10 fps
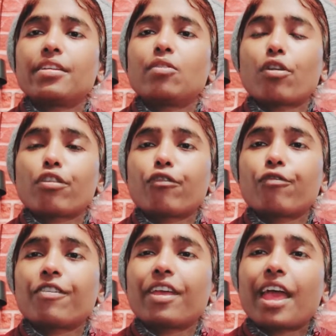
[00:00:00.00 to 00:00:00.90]
lots of
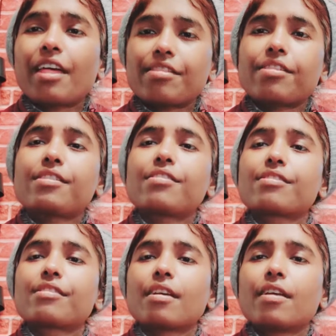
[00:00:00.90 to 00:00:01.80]
gases
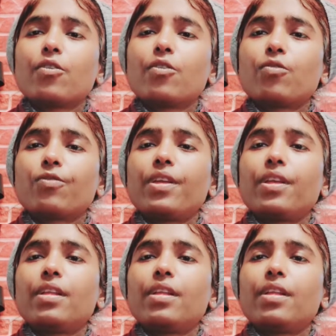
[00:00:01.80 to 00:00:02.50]
you feel,